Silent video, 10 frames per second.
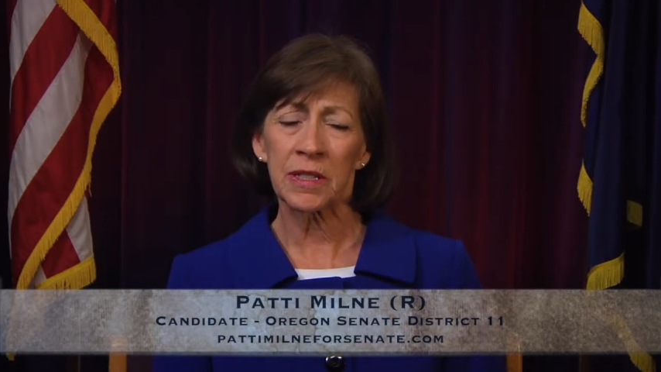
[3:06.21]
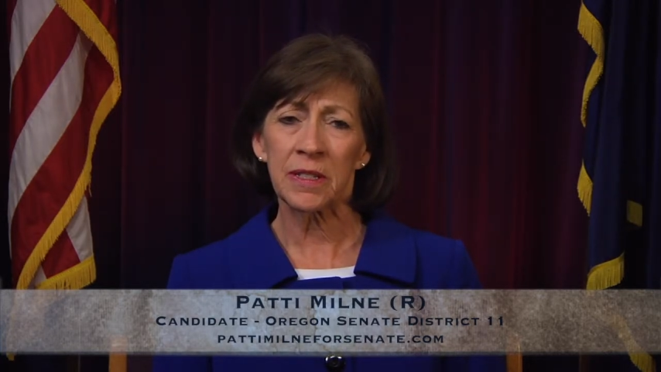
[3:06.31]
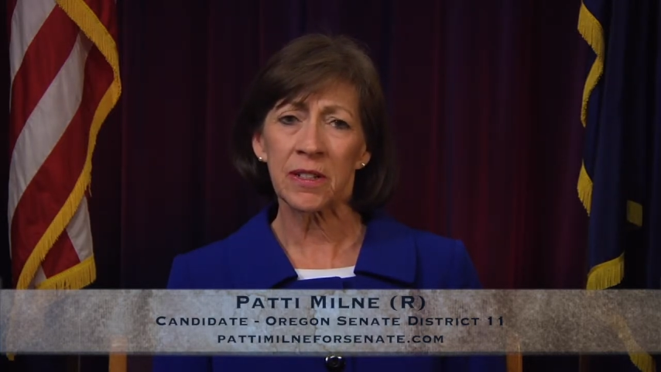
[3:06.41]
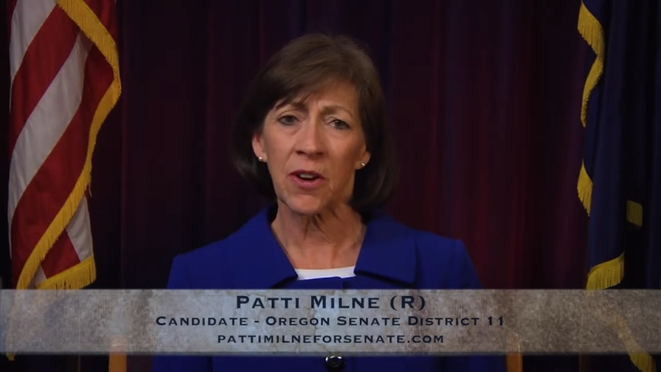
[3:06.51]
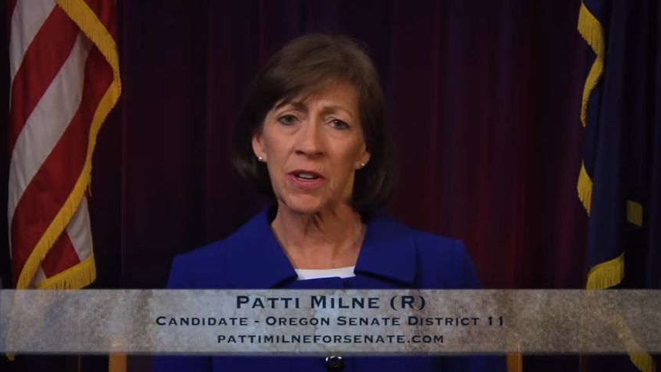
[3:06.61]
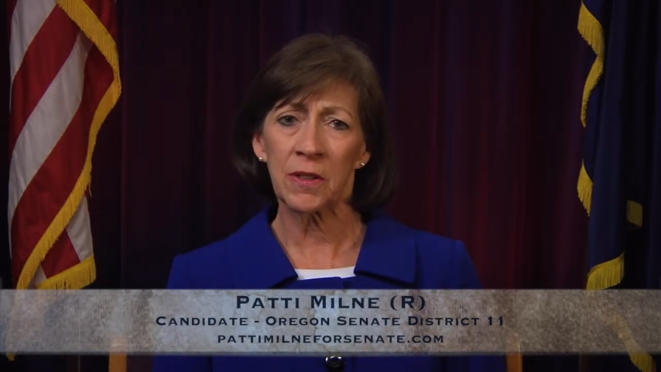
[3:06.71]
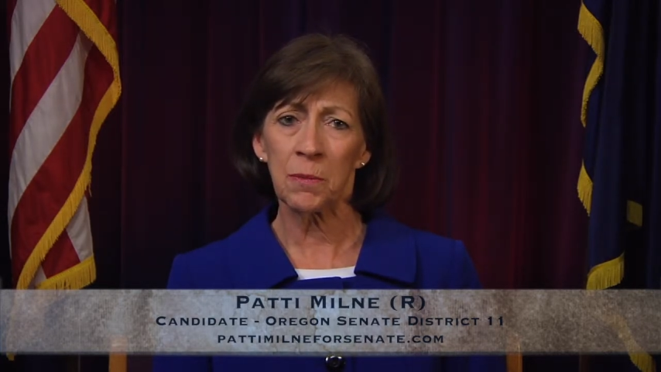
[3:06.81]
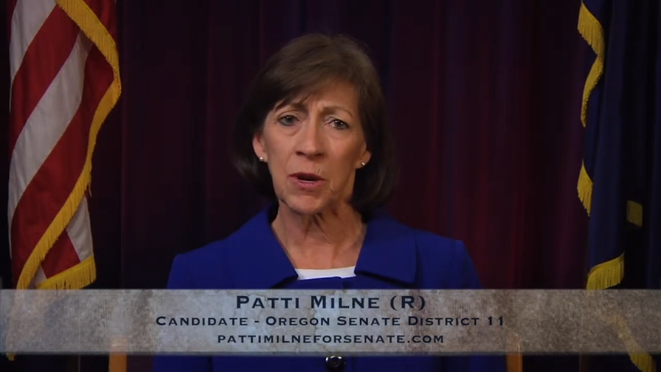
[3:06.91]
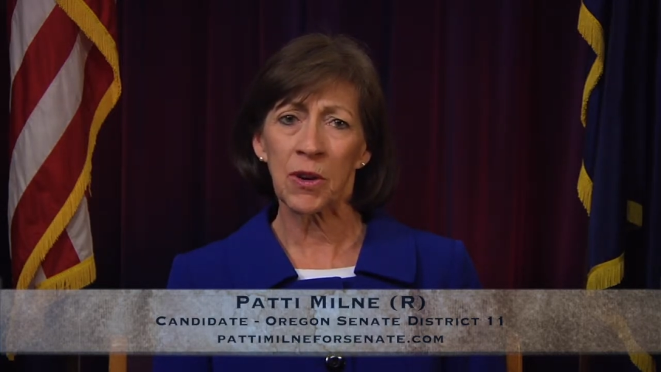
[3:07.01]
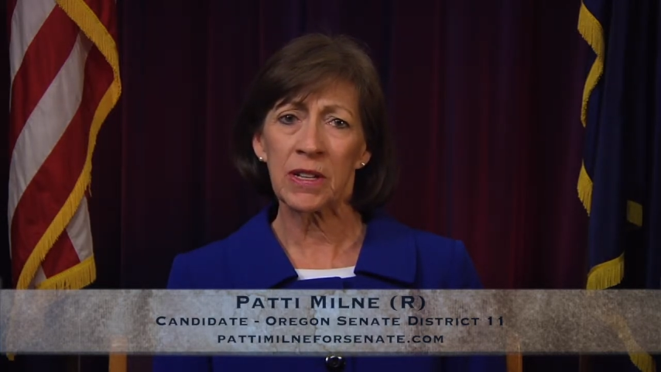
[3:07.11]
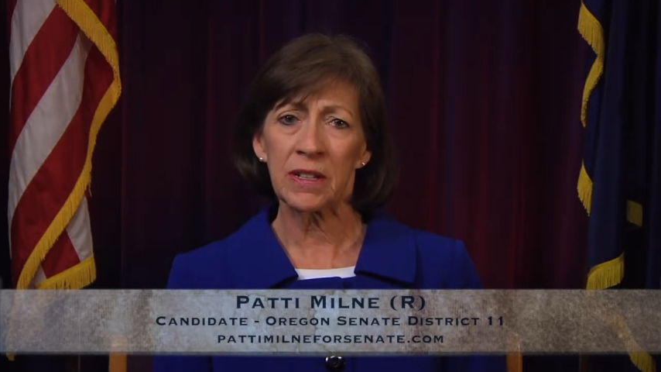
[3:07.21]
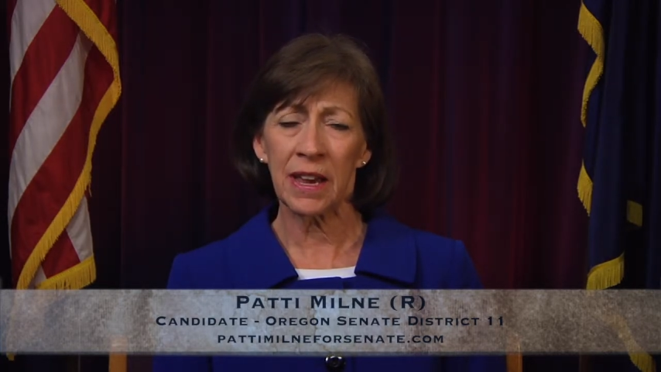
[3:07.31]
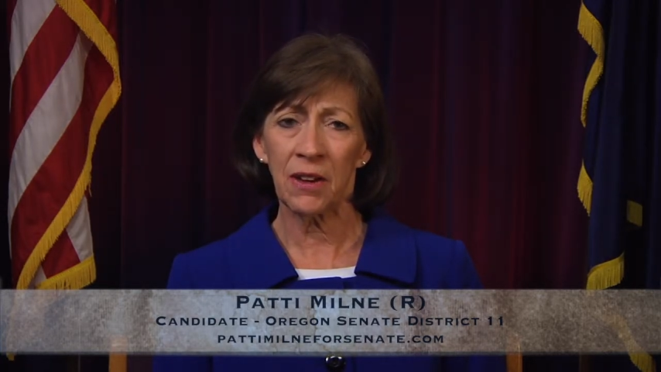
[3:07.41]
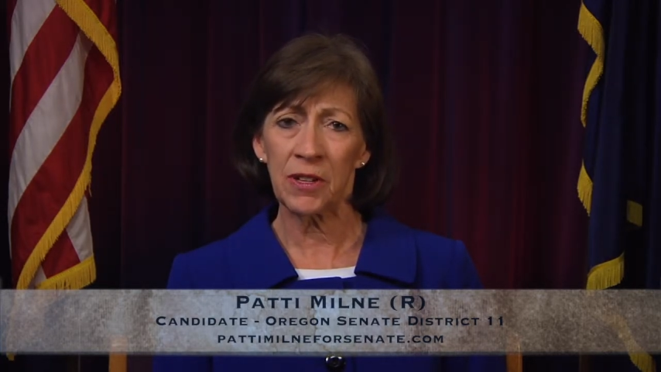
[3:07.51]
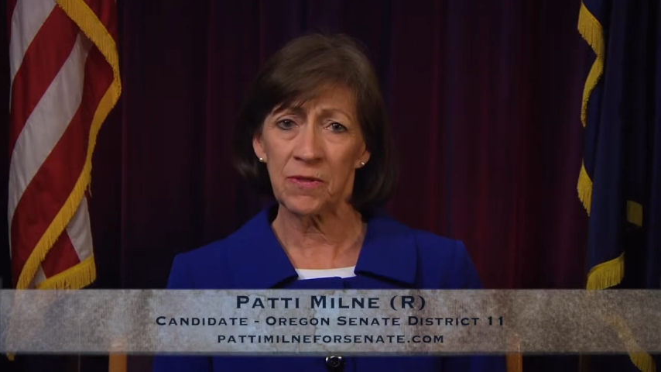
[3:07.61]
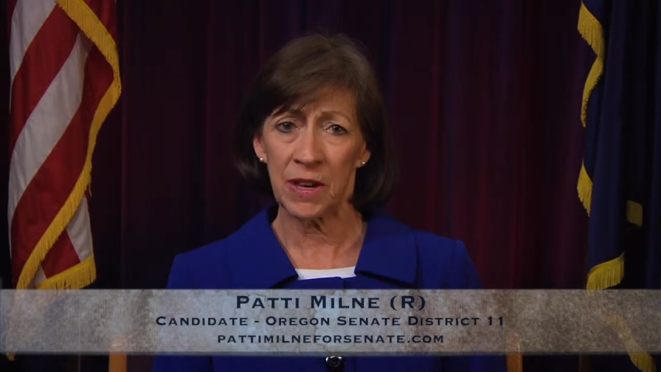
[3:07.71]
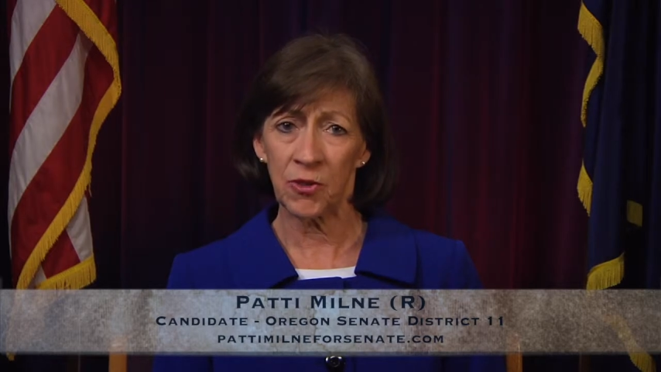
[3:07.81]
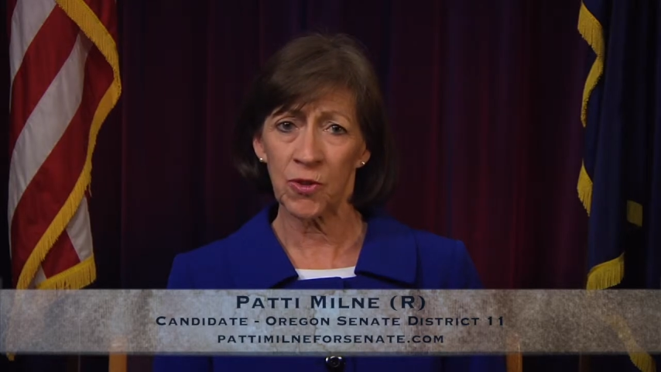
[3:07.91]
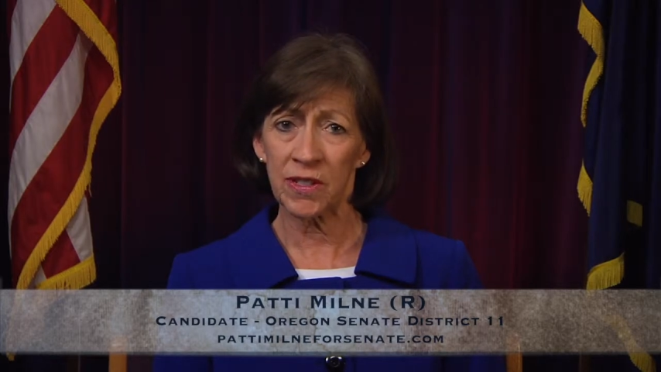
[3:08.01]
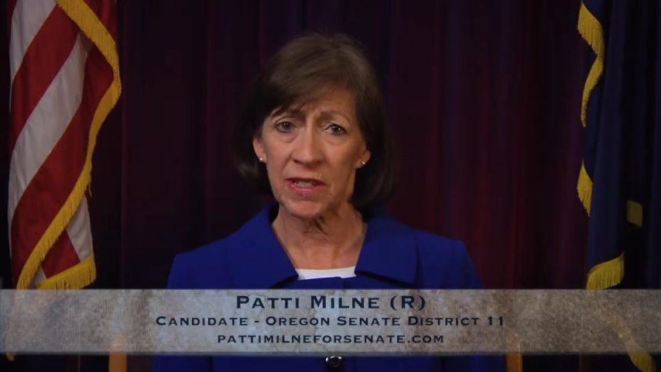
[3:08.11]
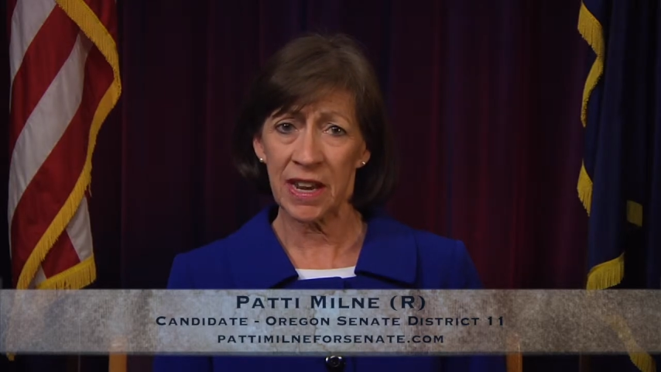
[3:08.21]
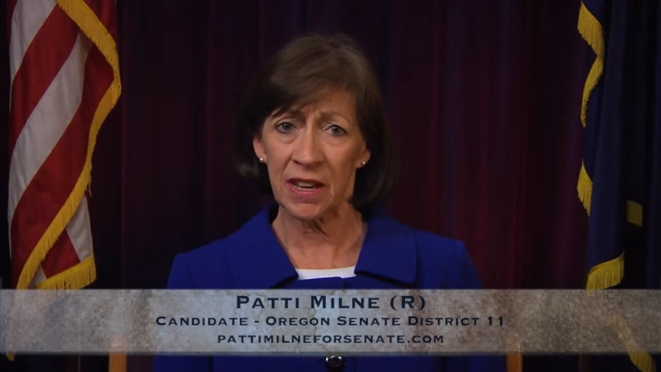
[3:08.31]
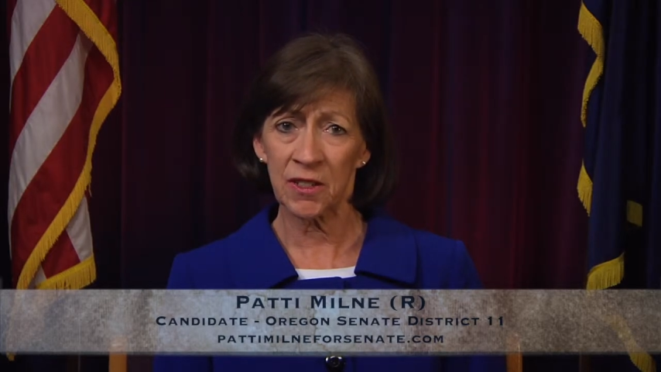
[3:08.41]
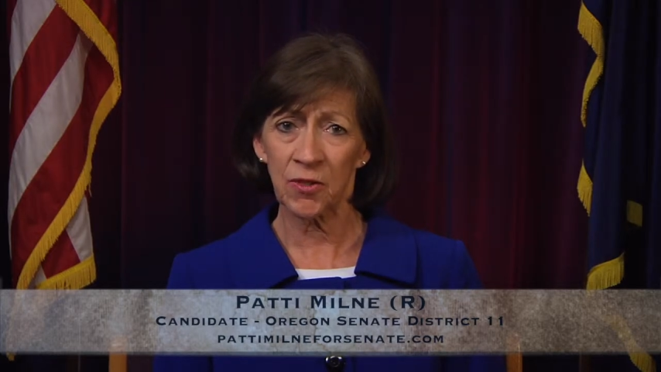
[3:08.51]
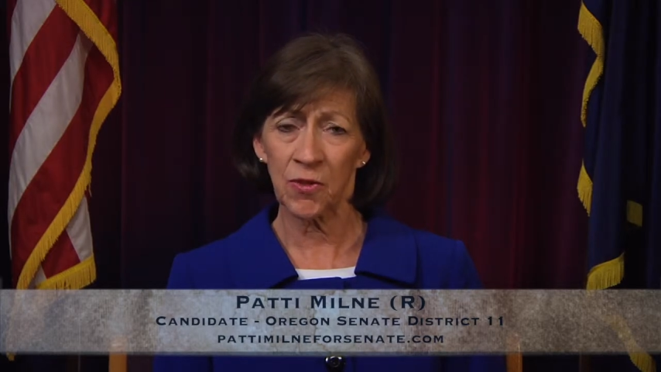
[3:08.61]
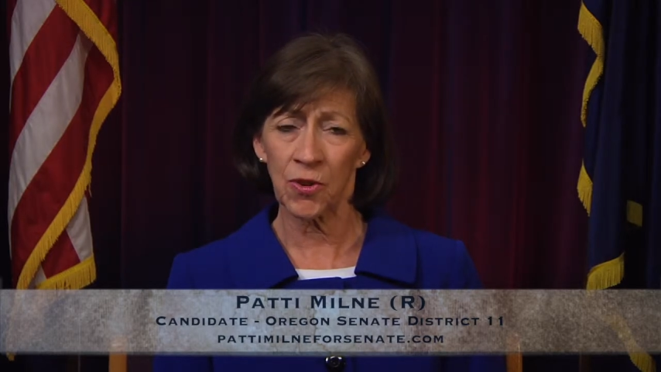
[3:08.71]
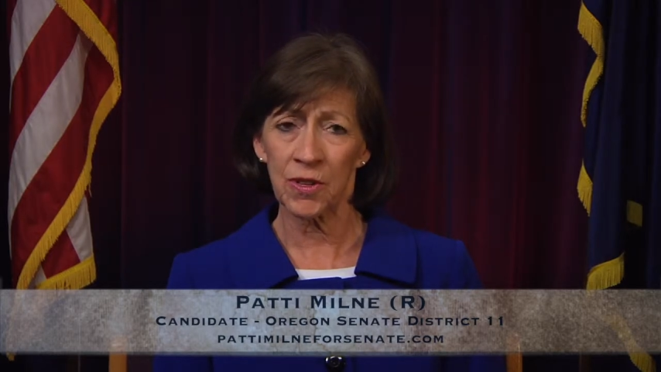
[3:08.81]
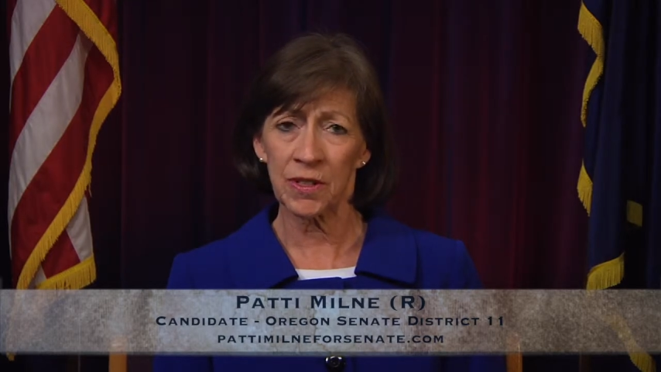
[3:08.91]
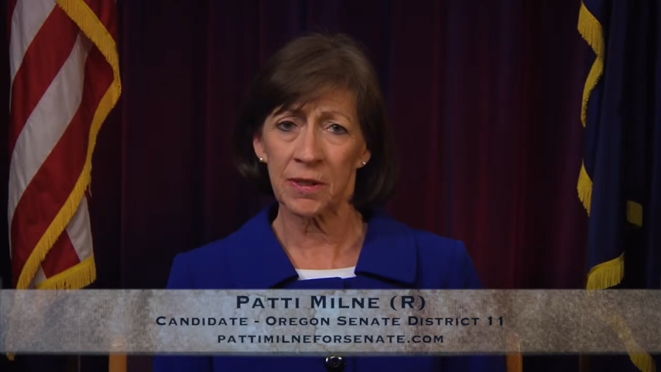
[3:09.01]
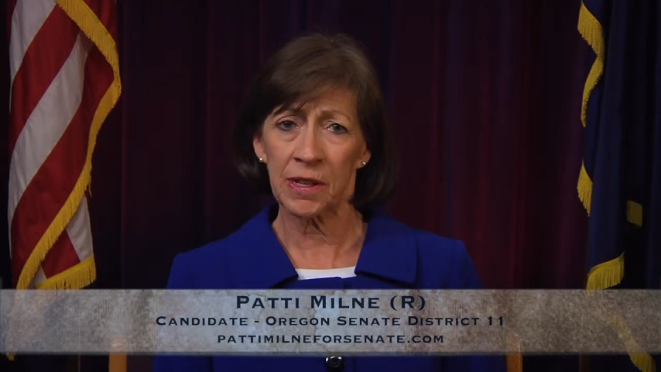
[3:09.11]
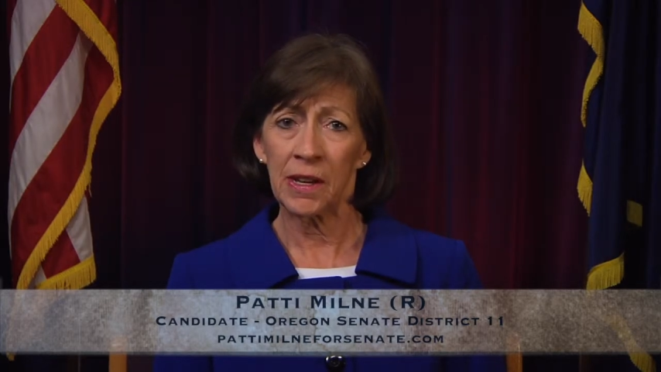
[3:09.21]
in starting the Marion County Veterans Task Force.